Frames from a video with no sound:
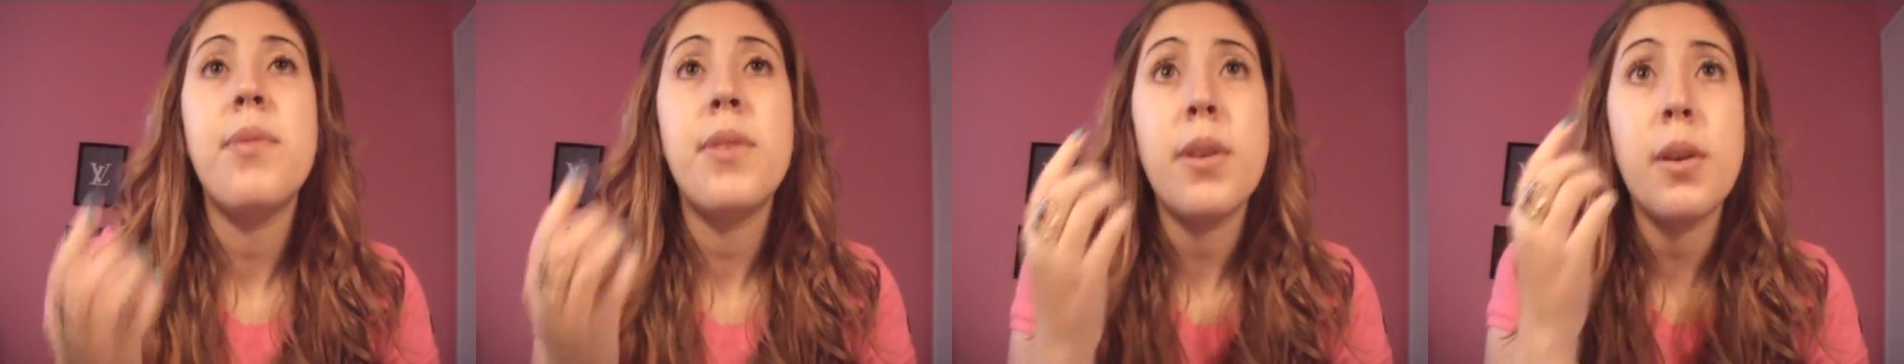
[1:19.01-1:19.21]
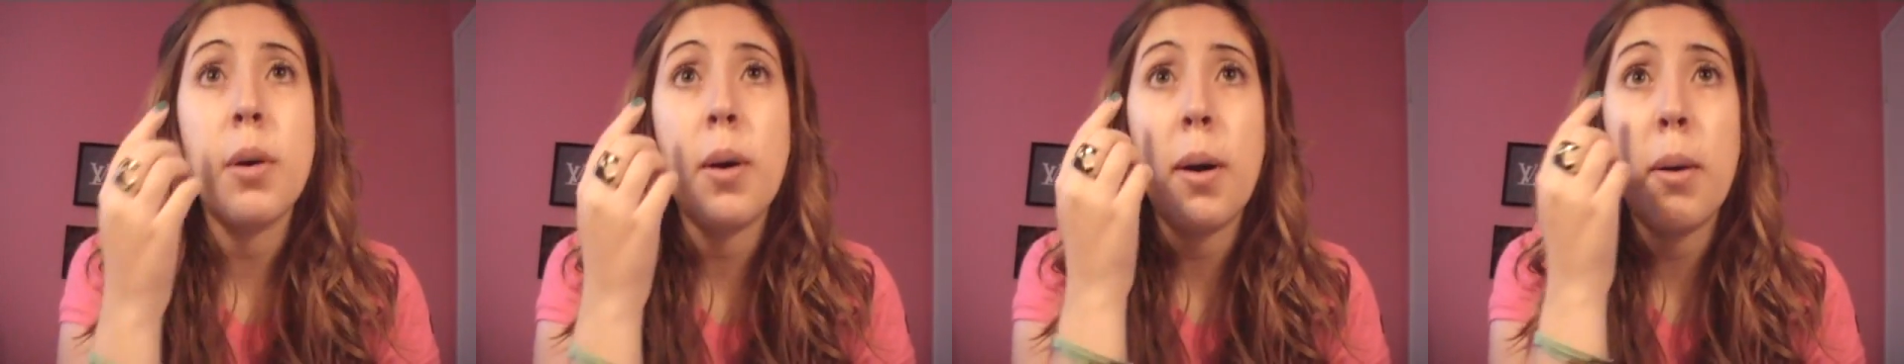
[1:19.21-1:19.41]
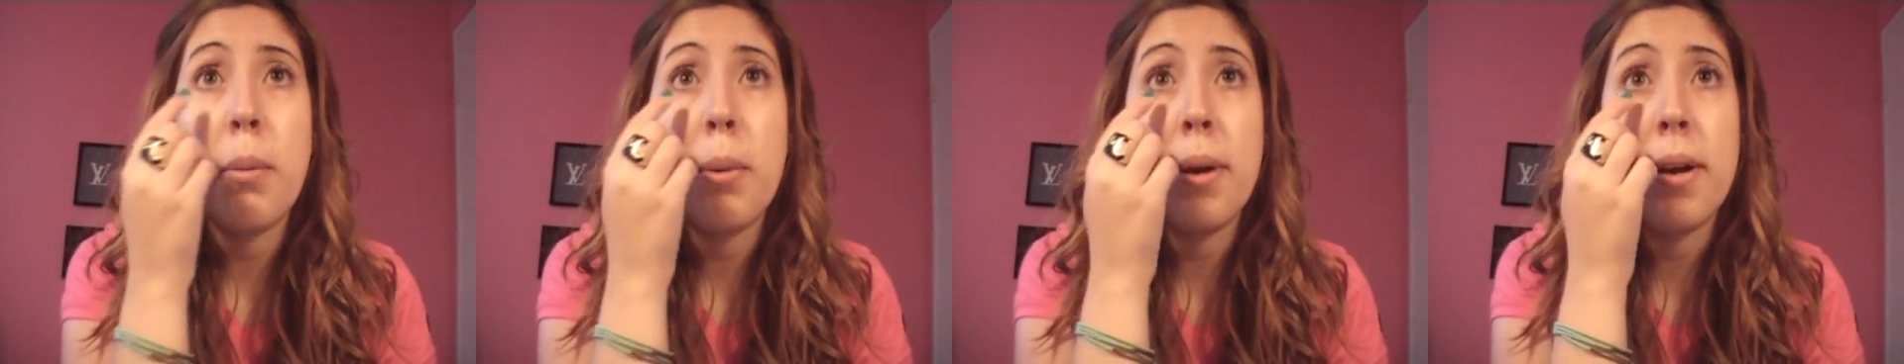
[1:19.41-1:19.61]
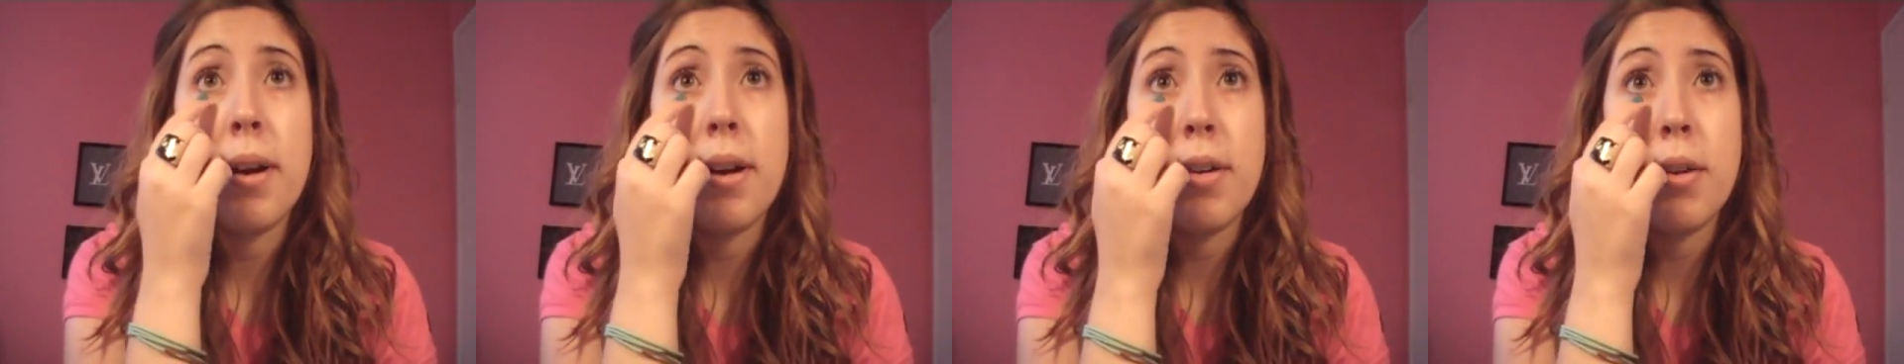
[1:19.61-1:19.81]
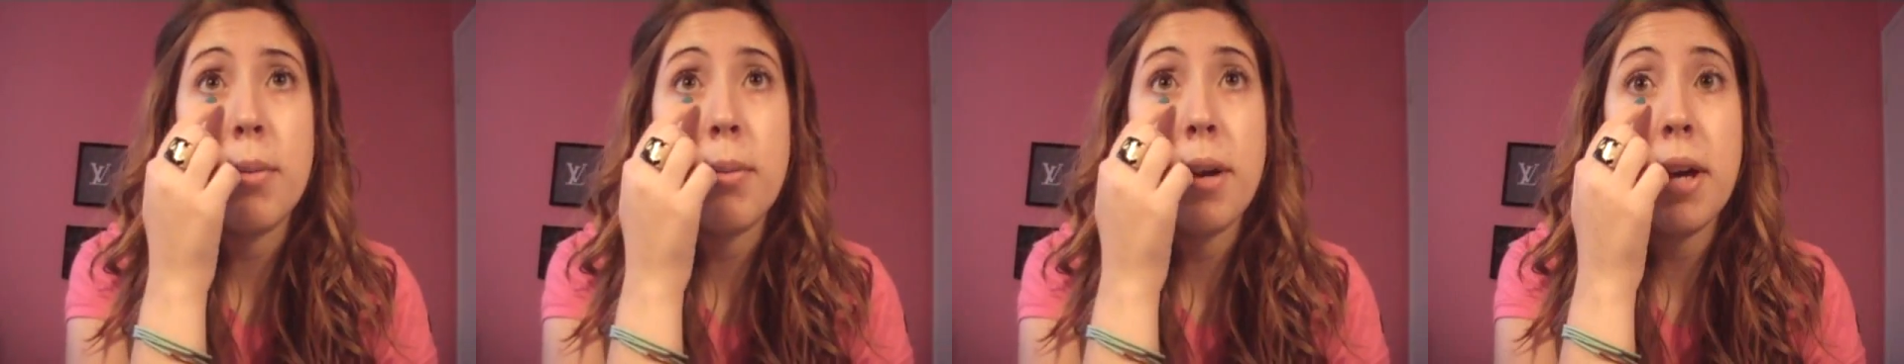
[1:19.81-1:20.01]
So I'll put
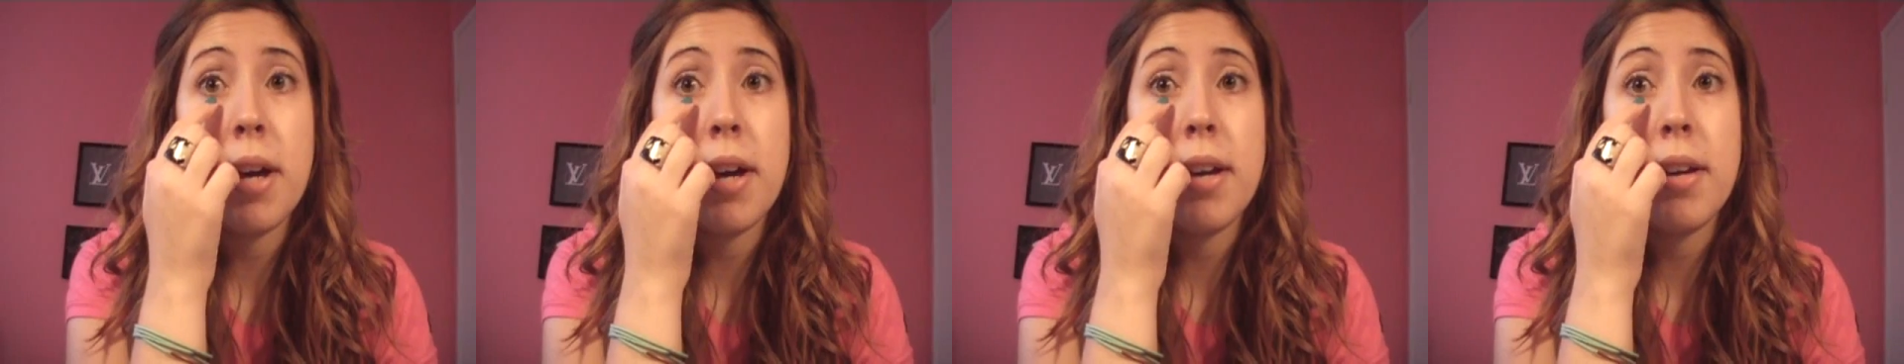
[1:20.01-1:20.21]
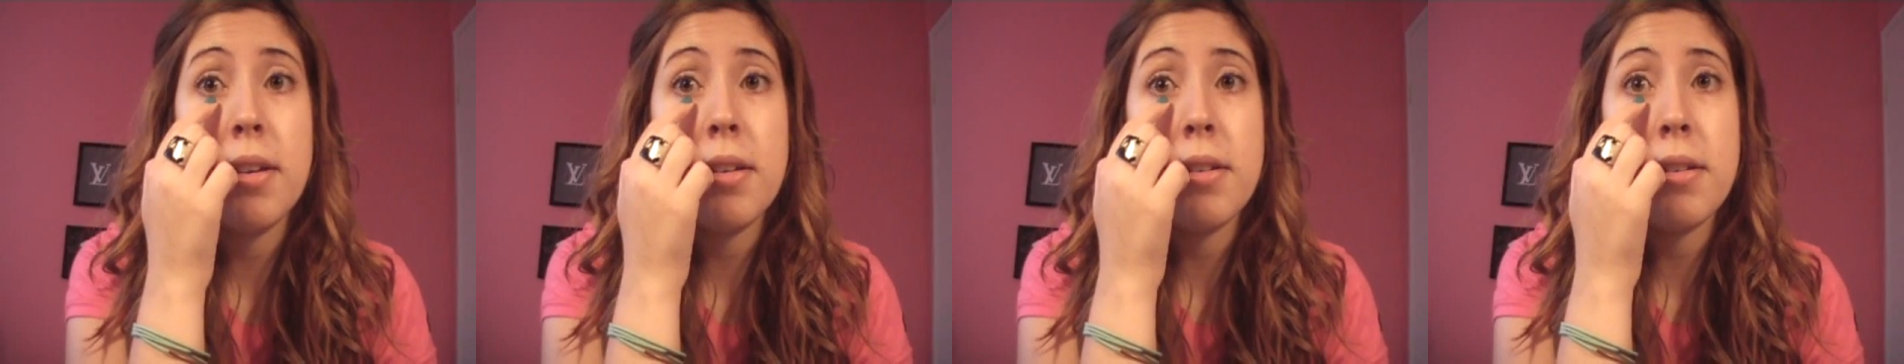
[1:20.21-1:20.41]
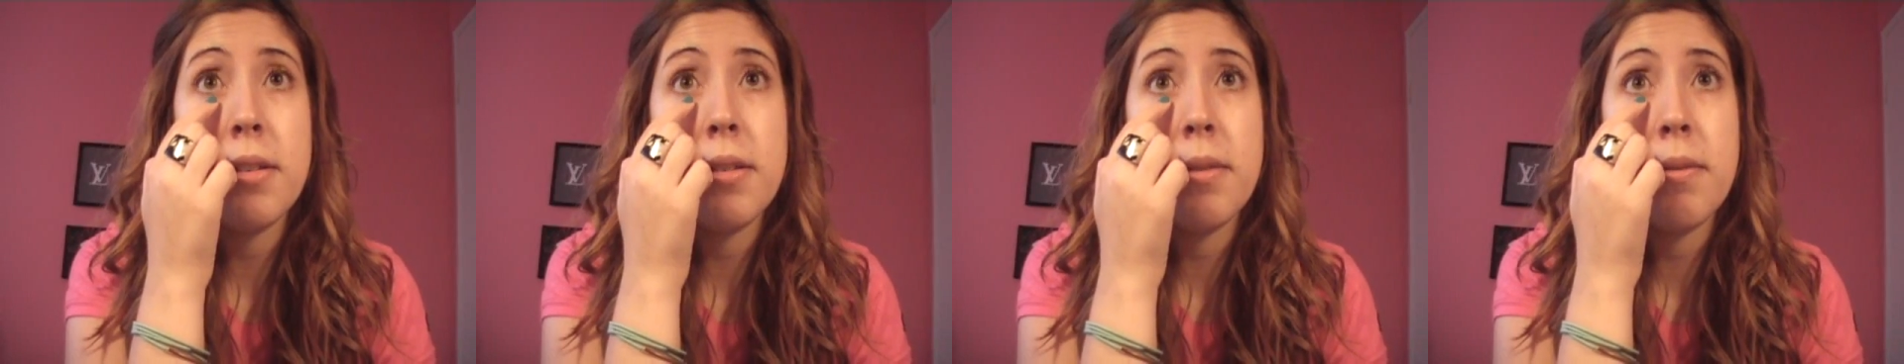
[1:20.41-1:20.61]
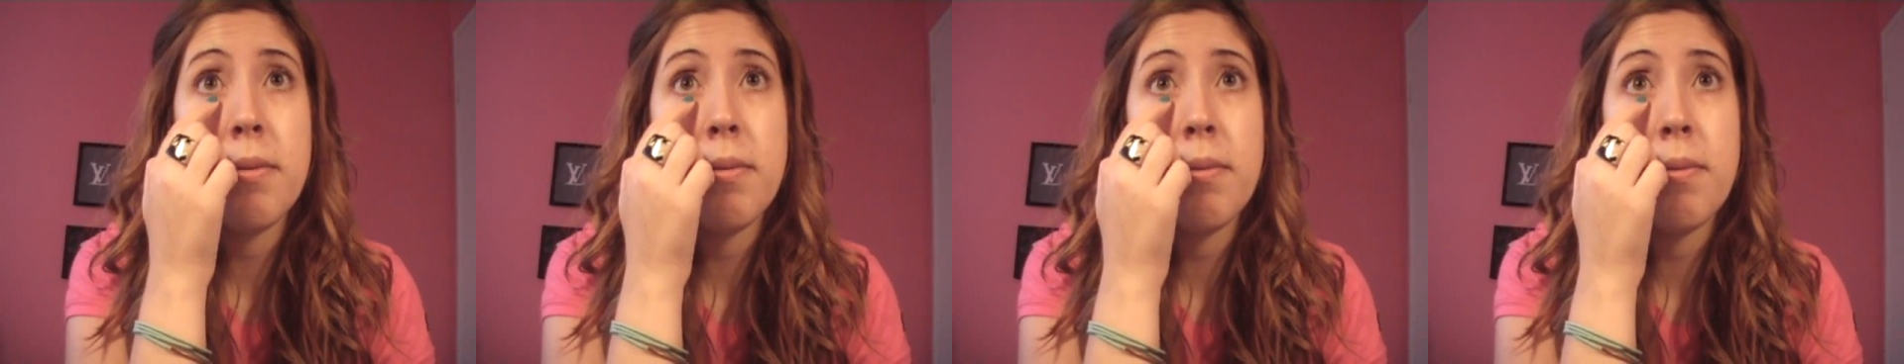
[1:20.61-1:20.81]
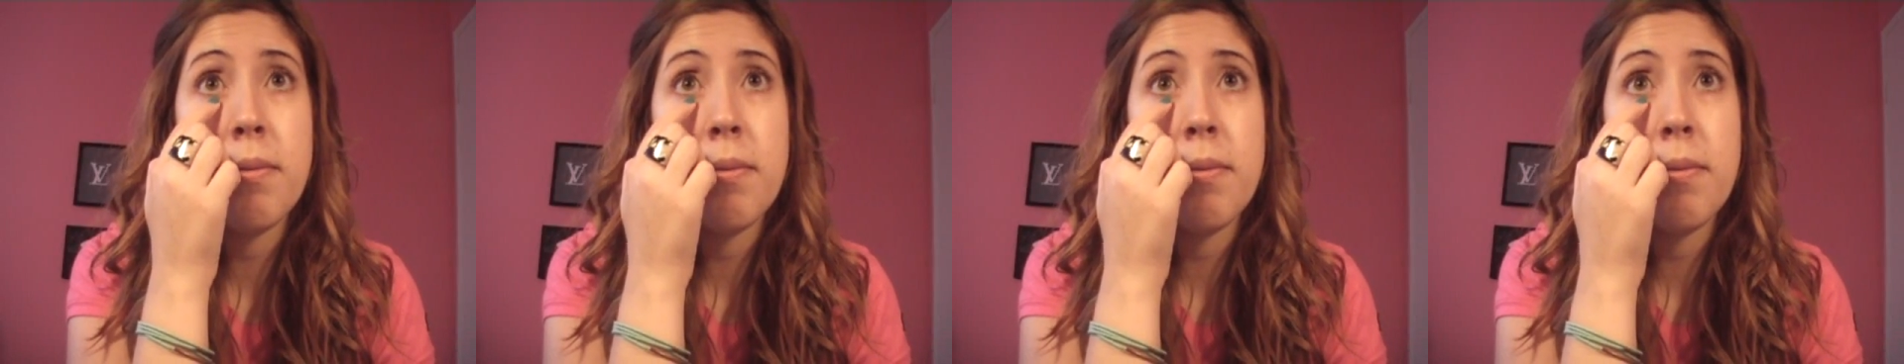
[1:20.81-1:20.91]
it under my eyes.